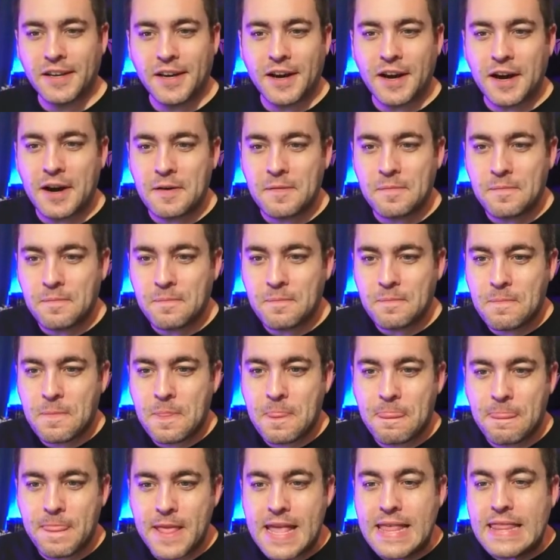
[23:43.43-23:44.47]
Um,
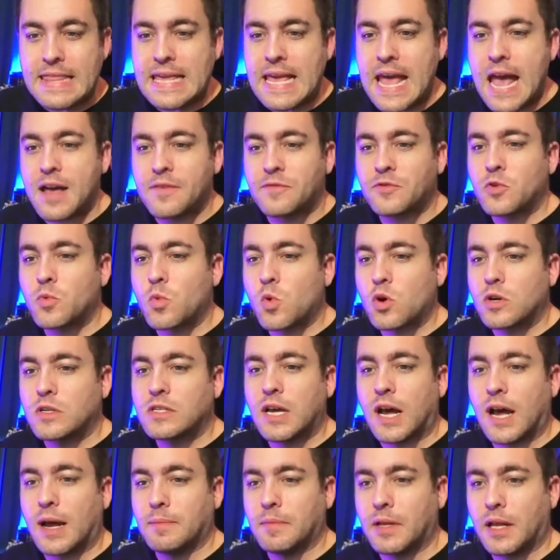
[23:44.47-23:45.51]
in the afterwar
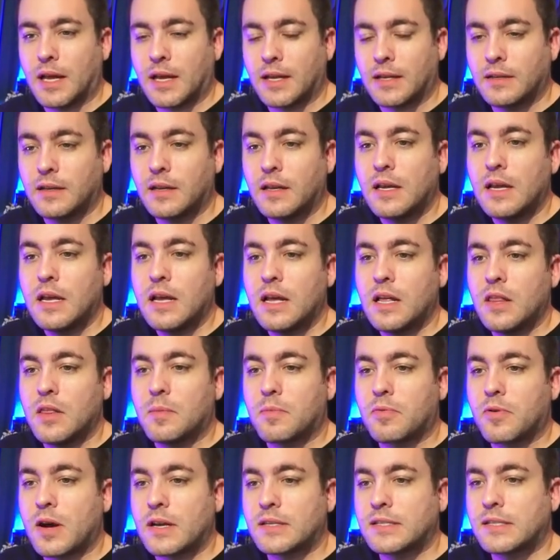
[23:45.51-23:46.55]
timeline, the
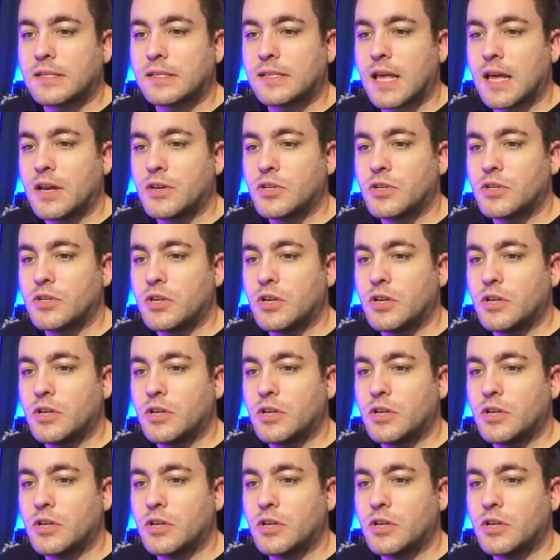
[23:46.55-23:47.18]
process that